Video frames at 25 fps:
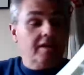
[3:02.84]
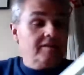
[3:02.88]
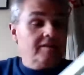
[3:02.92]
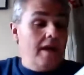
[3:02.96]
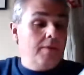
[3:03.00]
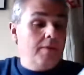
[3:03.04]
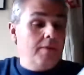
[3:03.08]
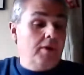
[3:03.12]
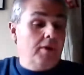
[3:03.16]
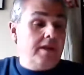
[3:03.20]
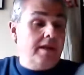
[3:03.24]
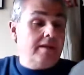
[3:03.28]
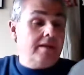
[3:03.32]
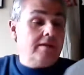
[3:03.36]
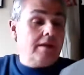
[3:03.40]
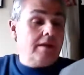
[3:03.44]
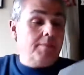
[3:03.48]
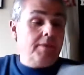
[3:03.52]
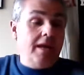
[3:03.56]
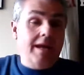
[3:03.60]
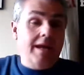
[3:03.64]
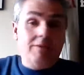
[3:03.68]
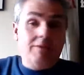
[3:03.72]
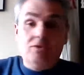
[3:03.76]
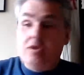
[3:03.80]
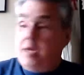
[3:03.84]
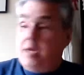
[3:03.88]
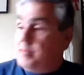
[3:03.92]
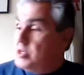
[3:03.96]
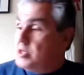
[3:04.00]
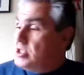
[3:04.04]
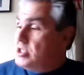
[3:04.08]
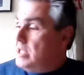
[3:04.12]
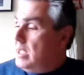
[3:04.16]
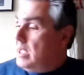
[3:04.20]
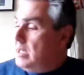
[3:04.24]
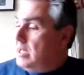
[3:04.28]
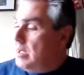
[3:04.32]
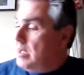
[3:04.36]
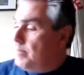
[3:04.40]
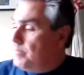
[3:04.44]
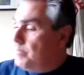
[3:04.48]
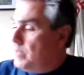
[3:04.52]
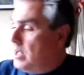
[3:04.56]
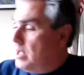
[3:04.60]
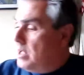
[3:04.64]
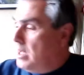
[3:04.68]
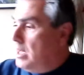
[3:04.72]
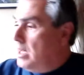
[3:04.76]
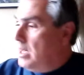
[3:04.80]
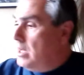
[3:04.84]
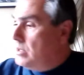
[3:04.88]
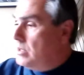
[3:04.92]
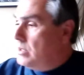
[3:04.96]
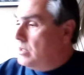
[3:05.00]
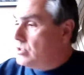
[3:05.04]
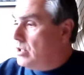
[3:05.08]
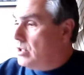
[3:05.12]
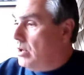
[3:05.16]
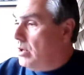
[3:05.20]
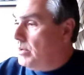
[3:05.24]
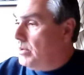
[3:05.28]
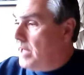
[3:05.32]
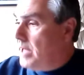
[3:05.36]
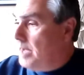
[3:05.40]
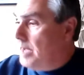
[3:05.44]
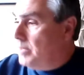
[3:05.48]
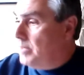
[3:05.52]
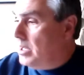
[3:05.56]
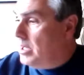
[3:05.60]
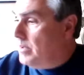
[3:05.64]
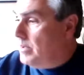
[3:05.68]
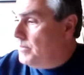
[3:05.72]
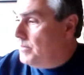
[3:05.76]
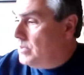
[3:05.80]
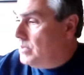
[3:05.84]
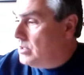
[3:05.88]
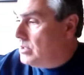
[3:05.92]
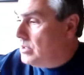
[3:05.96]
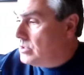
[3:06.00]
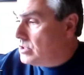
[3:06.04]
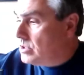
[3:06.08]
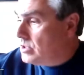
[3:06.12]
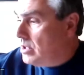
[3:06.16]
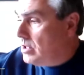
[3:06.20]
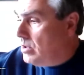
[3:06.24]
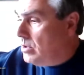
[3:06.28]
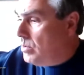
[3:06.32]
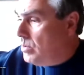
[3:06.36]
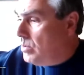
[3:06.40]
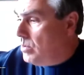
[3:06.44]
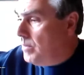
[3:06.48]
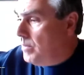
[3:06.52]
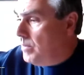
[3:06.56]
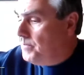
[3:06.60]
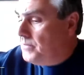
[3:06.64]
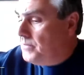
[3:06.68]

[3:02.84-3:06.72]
time we'd end up at Hamtramck Stadium. So now so